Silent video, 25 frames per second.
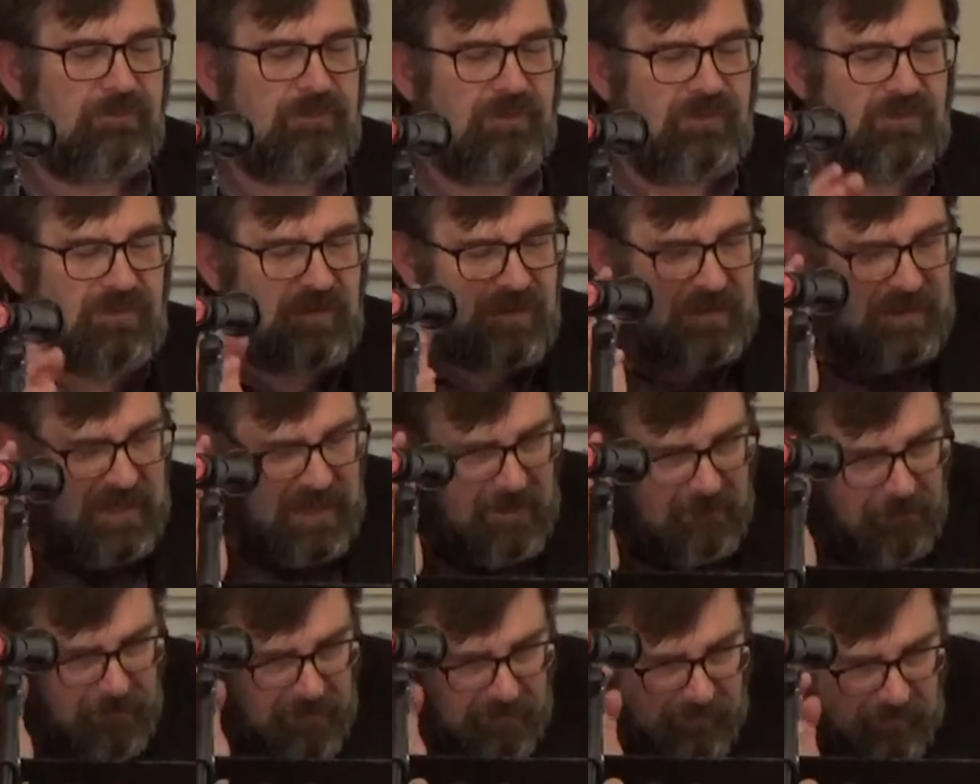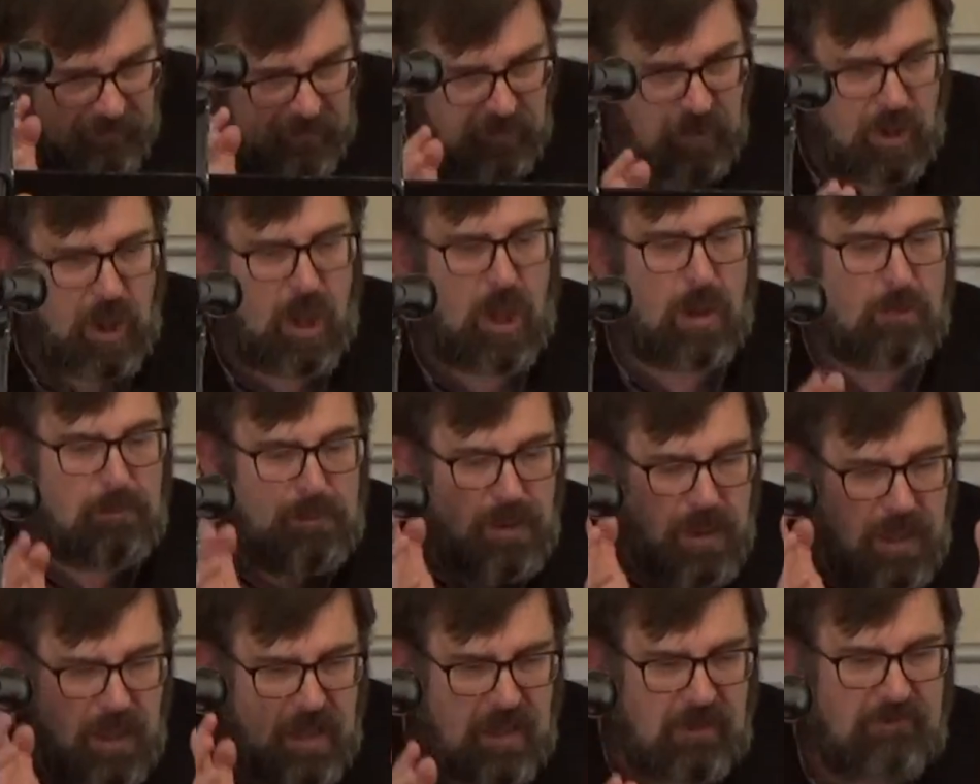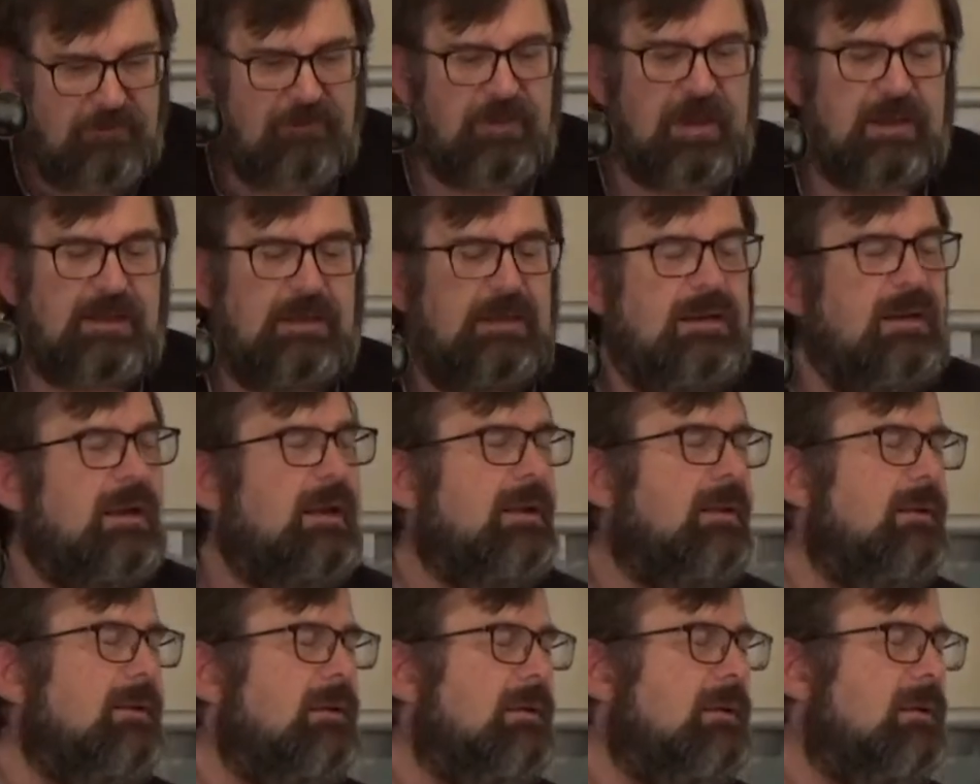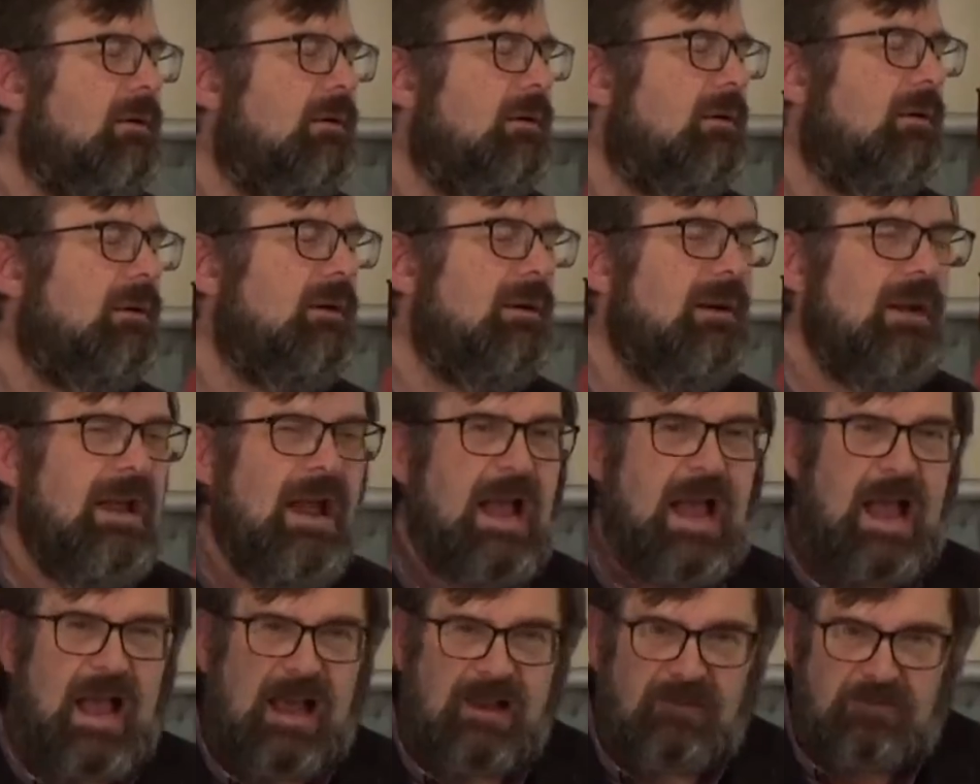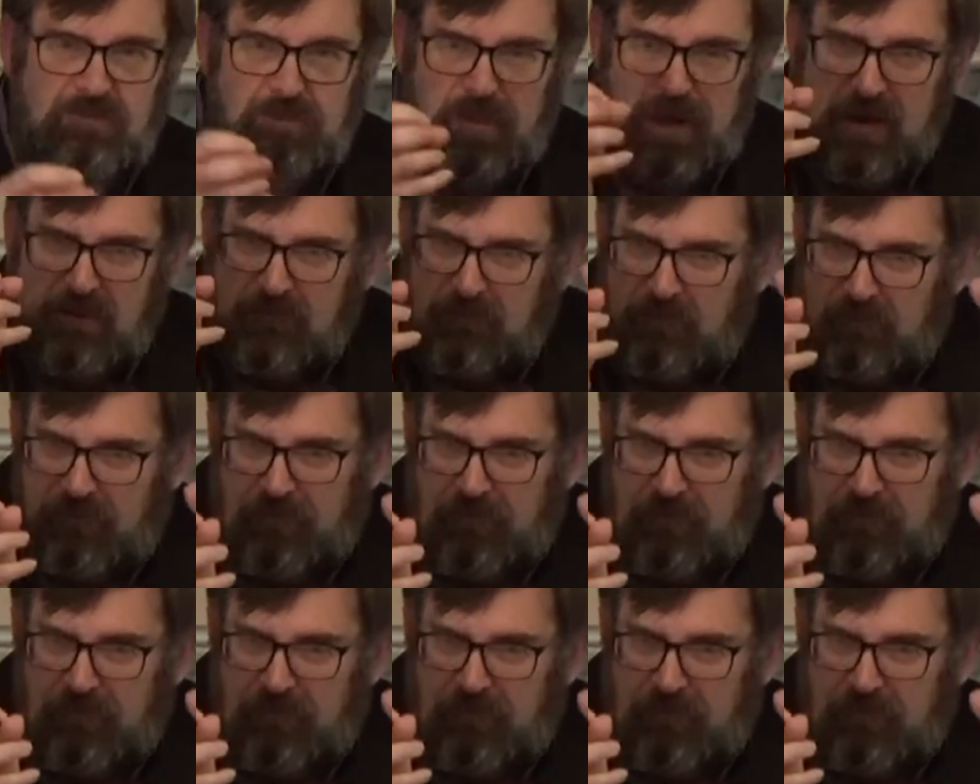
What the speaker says: us to keep his law perfectly has been